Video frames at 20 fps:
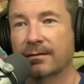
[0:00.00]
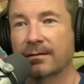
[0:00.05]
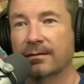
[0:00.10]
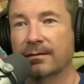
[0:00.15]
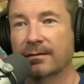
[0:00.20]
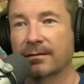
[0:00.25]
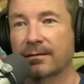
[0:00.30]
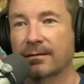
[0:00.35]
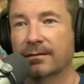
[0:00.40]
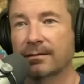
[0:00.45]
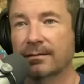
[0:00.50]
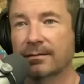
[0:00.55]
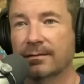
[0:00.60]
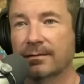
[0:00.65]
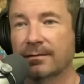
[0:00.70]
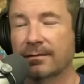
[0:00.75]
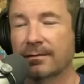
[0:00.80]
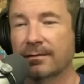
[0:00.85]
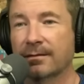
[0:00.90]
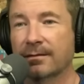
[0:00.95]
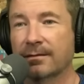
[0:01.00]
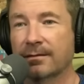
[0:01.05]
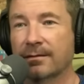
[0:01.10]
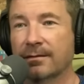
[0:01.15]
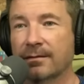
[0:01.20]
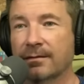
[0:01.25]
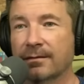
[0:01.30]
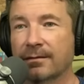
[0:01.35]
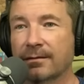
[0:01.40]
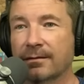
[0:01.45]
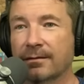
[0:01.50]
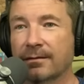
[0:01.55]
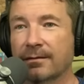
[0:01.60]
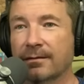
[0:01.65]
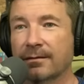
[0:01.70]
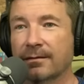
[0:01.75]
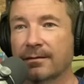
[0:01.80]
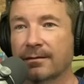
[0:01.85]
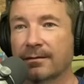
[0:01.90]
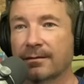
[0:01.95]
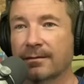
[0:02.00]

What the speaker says: No words are spoken by the person on screen.